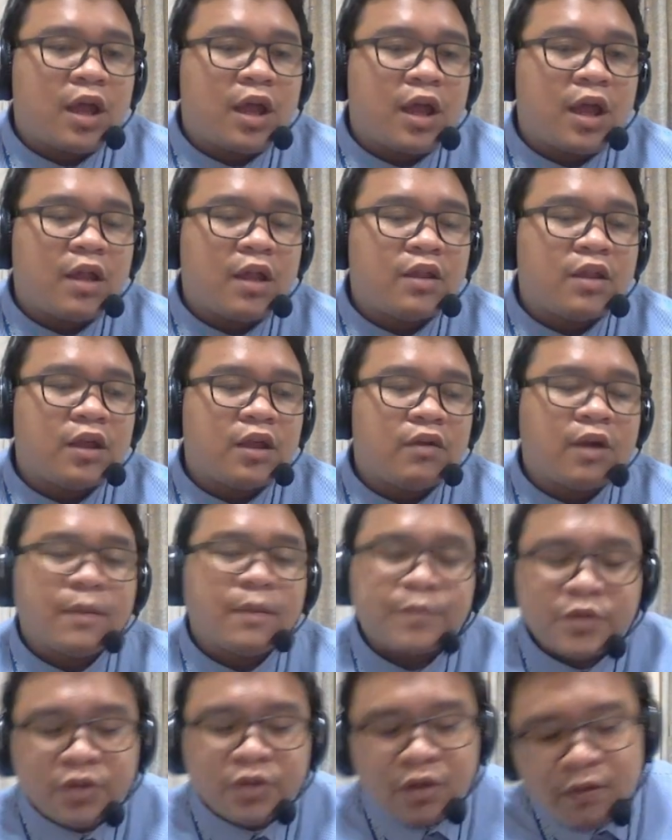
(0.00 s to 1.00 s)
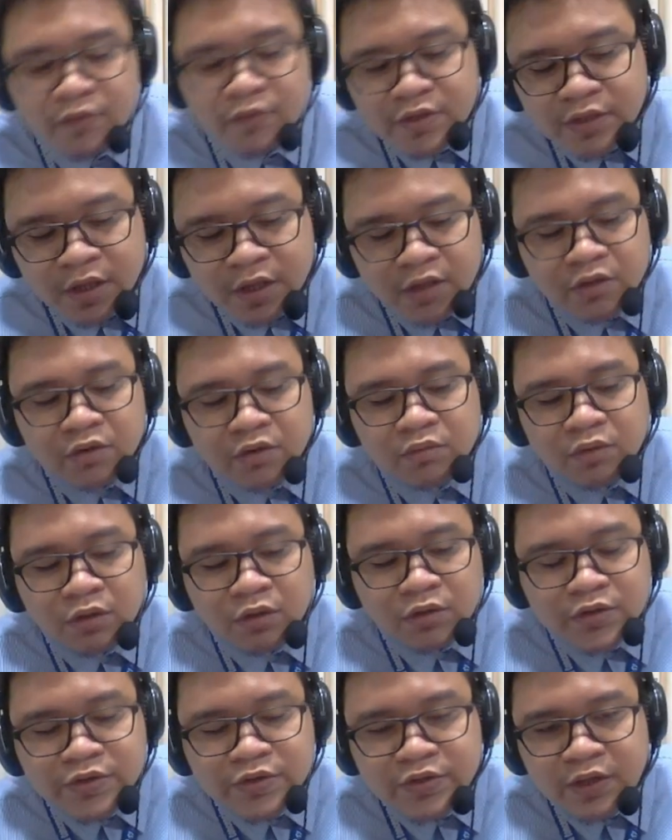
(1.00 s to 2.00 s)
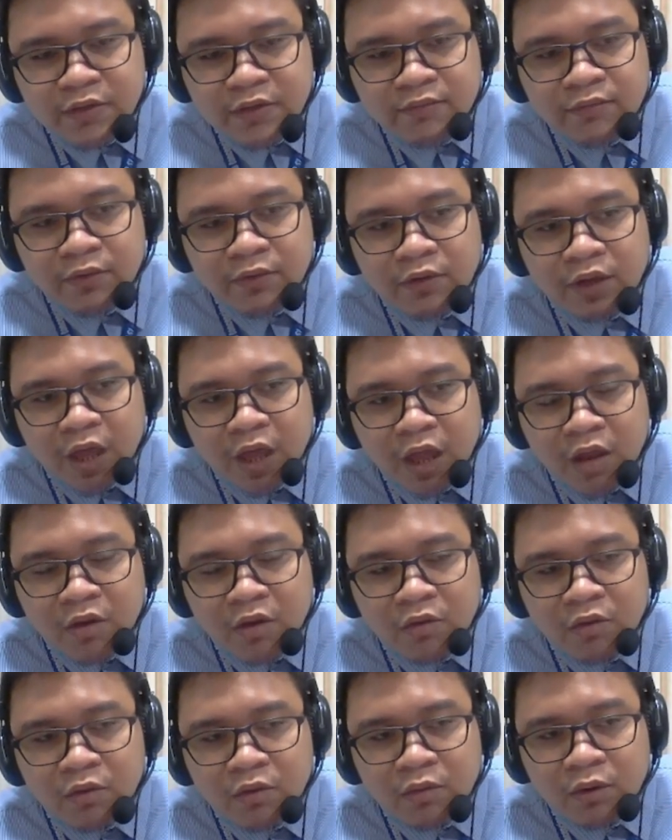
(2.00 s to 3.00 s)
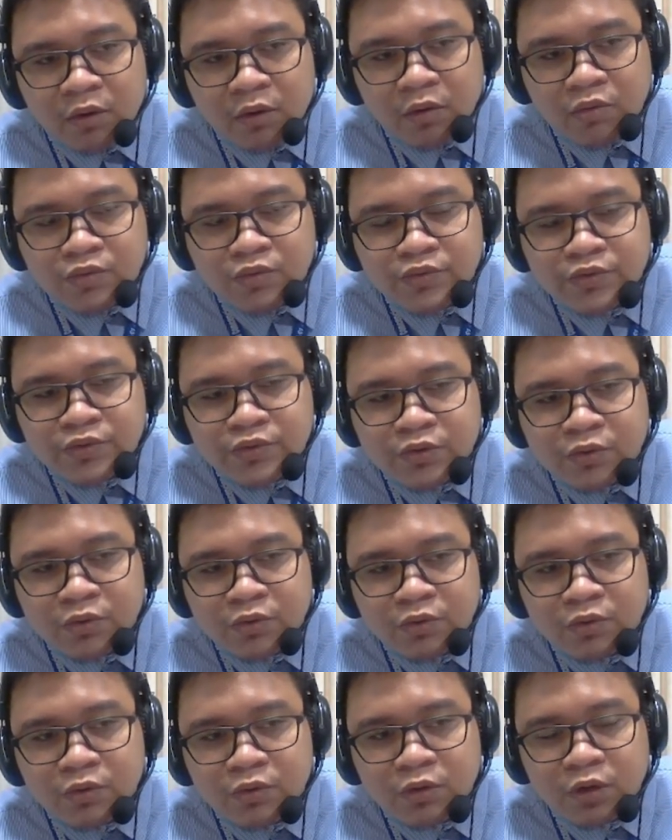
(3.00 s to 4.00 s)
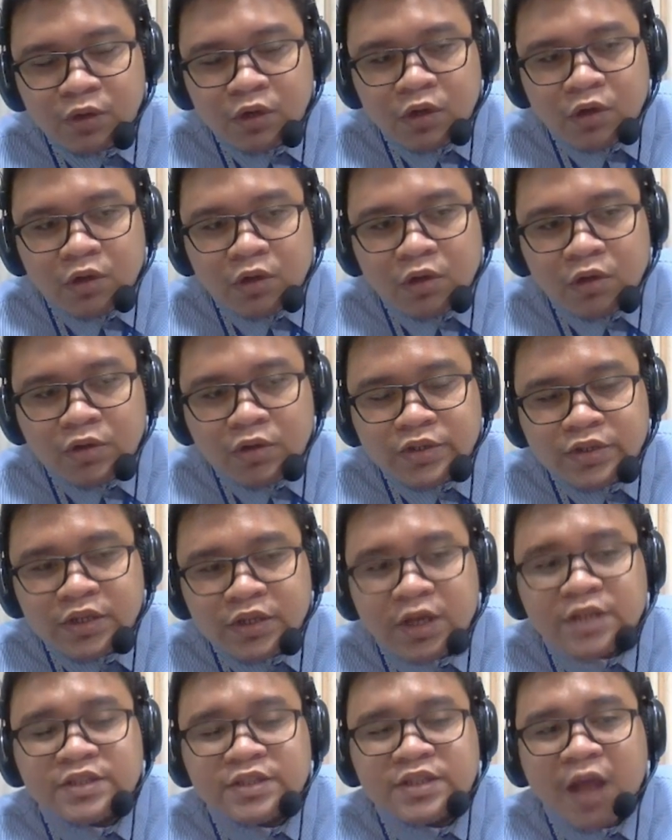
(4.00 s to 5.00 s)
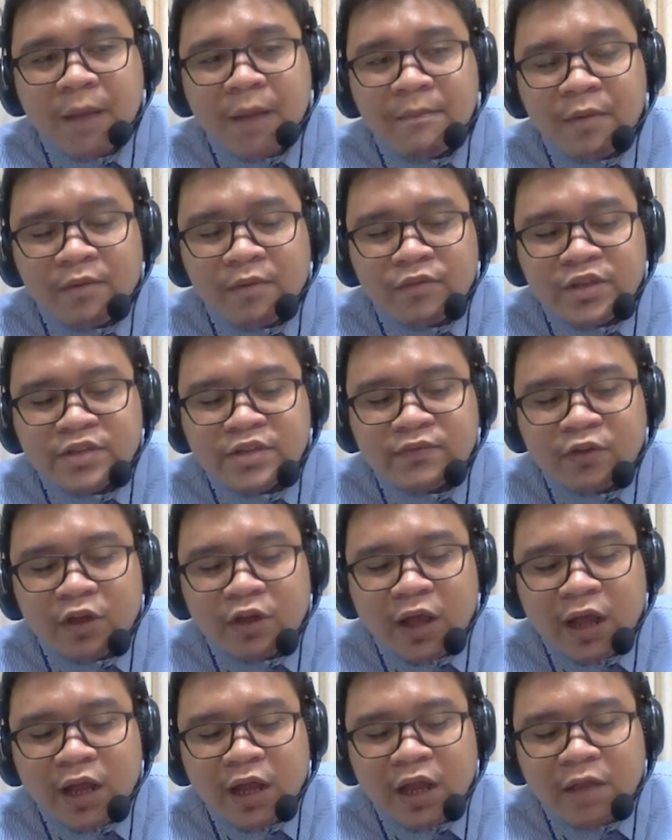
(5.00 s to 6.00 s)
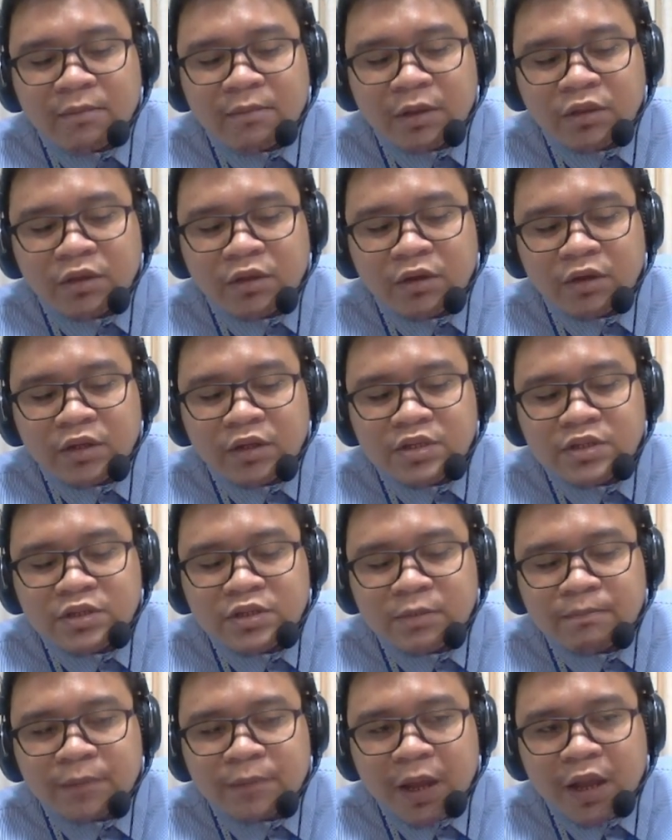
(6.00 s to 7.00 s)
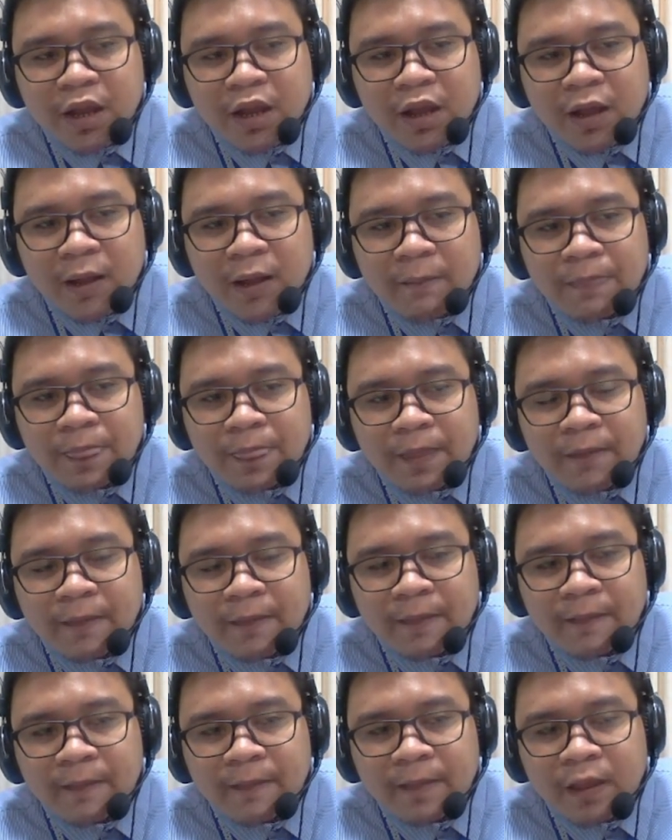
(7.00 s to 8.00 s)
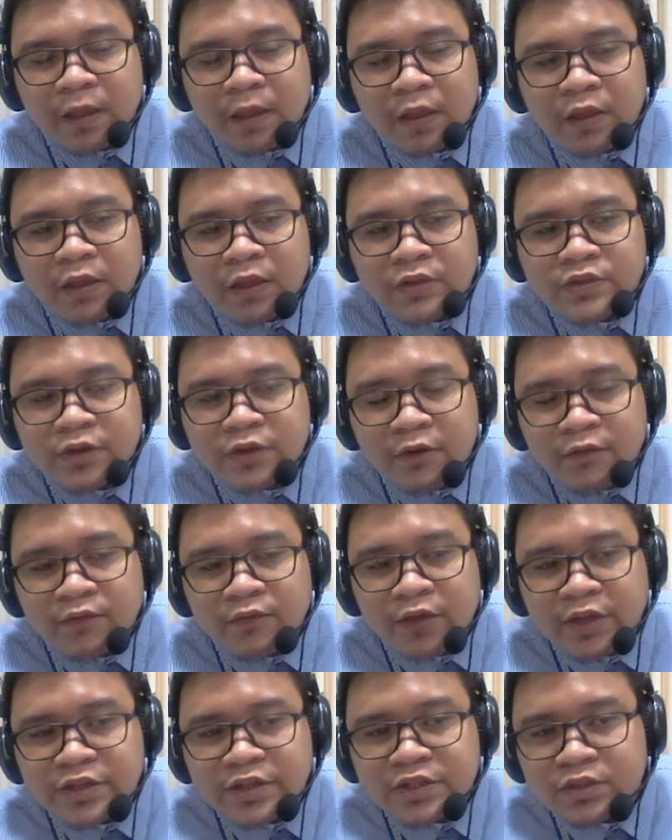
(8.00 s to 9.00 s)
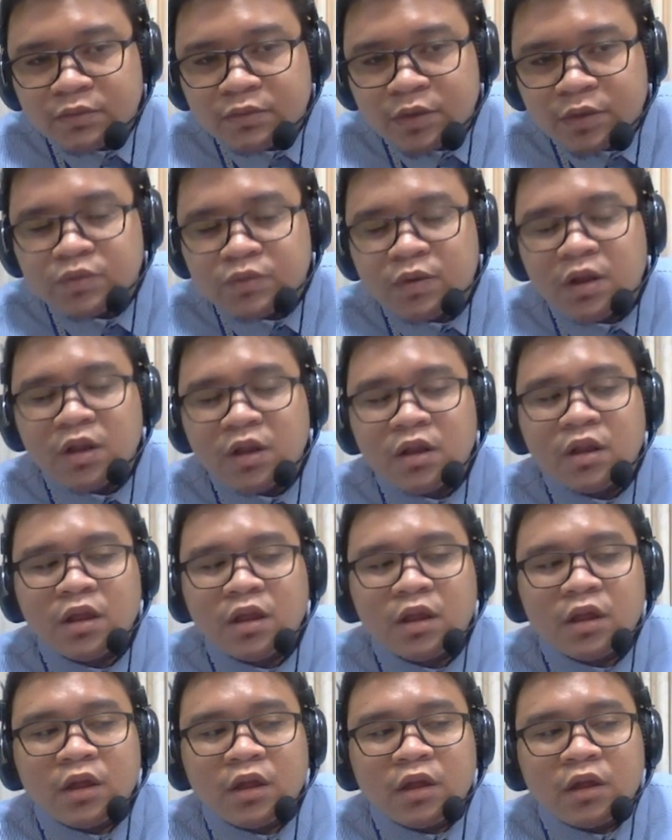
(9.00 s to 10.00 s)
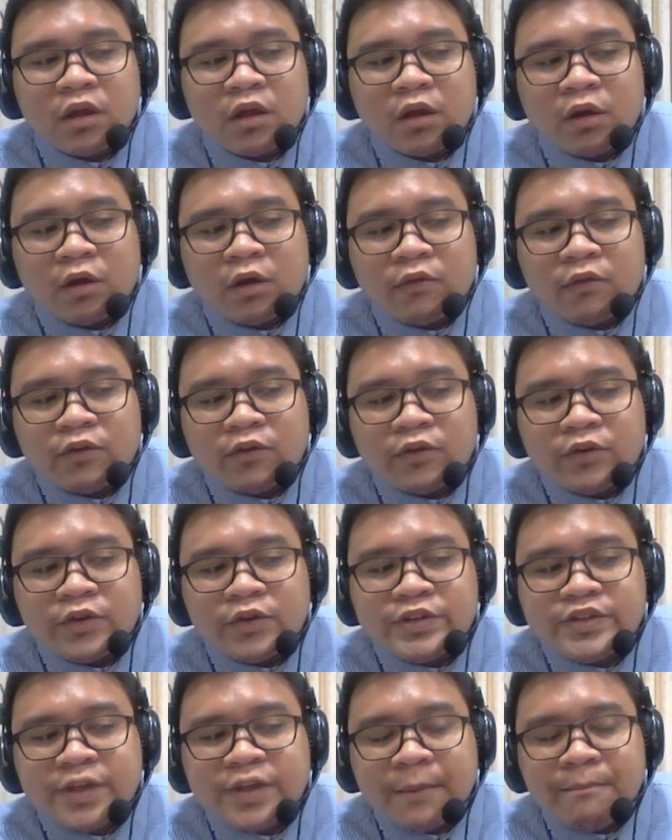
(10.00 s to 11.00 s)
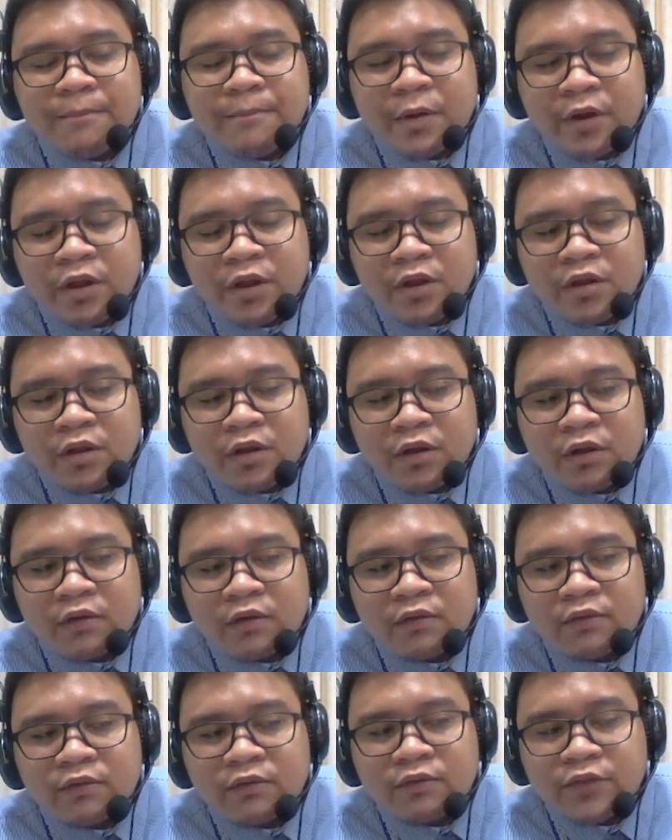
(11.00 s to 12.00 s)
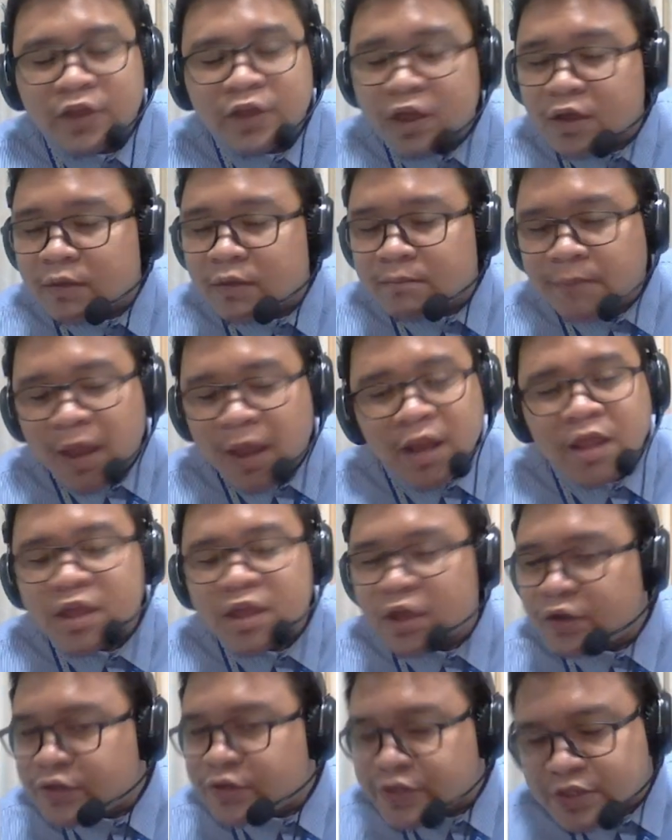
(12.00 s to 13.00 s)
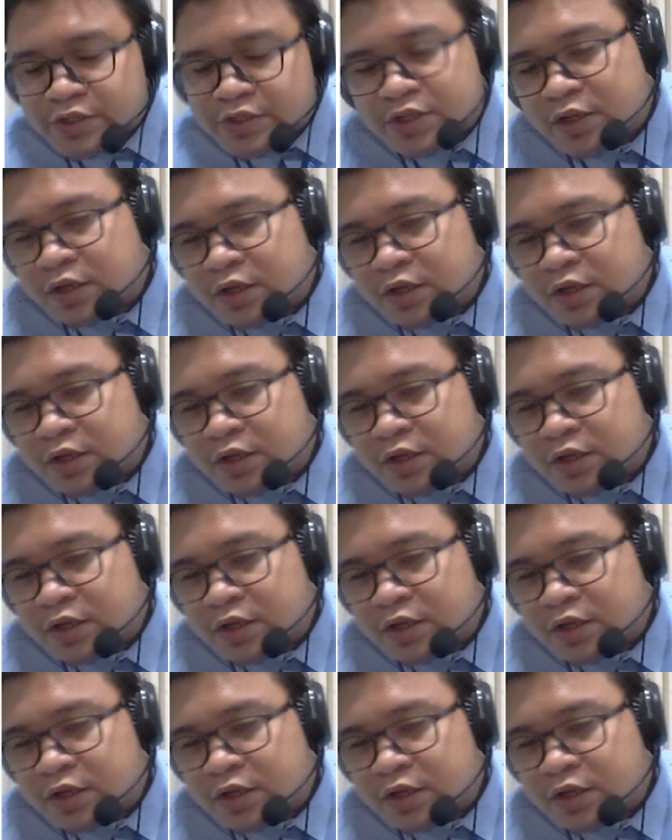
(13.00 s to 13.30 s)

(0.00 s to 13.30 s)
And the eruption of this underwater sea volcano will also cause some of these volcanic materials to pile up on the surface, which will, over some period of many years,